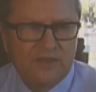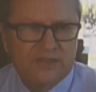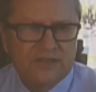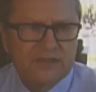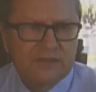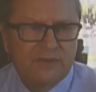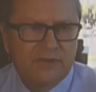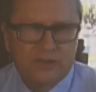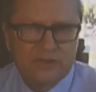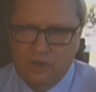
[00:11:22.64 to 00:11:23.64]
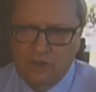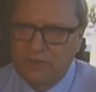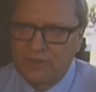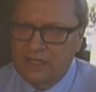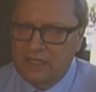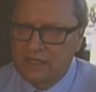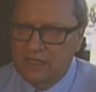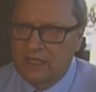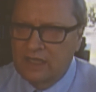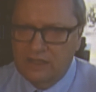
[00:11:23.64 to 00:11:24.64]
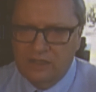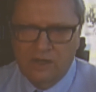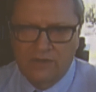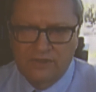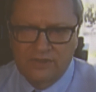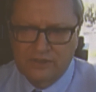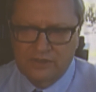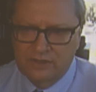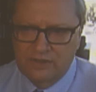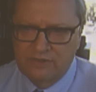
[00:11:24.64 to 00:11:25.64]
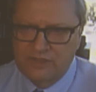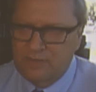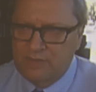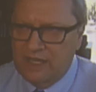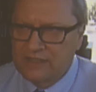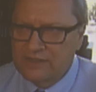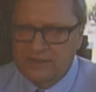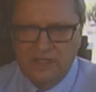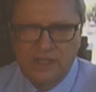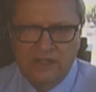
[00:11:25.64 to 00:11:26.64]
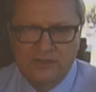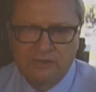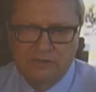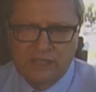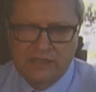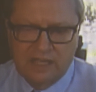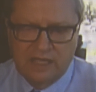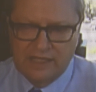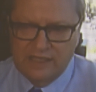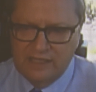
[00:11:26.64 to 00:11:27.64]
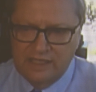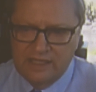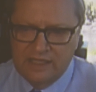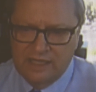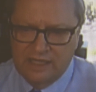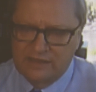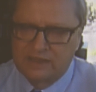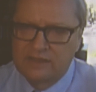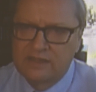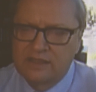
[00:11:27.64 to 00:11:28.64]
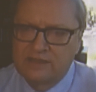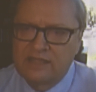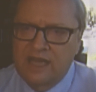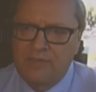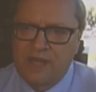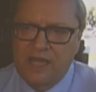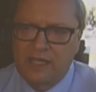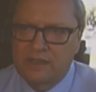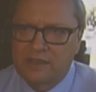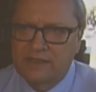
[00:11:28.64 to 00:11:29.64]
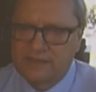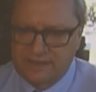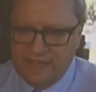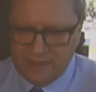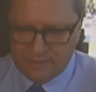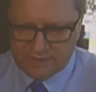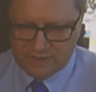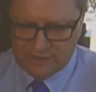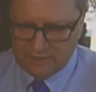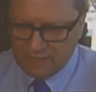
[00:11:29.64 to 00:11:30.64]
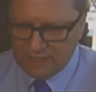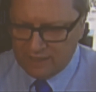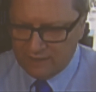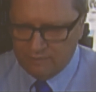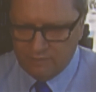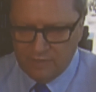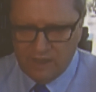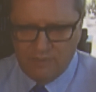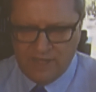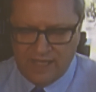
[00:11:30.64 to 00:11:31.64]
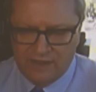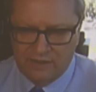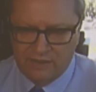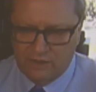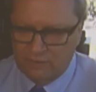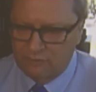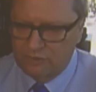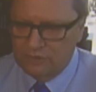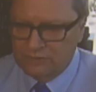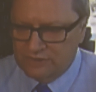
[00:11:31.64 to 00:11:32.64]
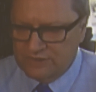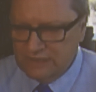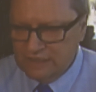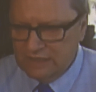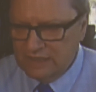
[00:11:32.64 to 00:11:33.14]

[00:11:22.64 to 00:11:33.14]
this is the phototropic curvature in response to red light. The top panel is stems, and the bottom panel are roots.